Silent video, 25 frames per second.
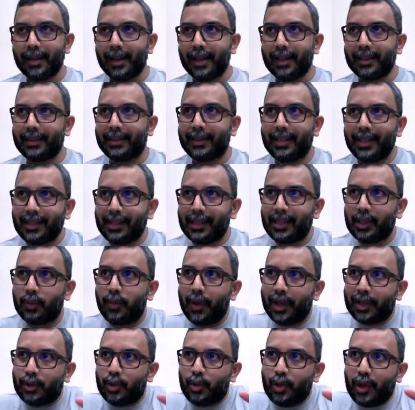And this is
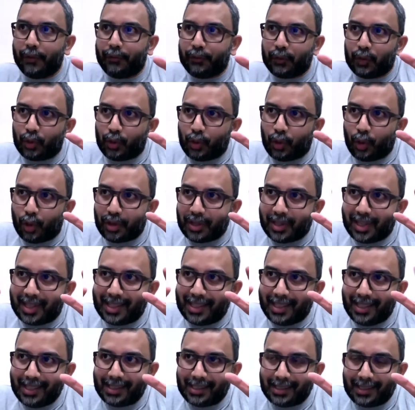what you have to
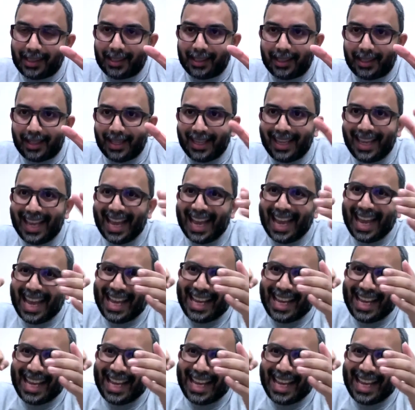consistently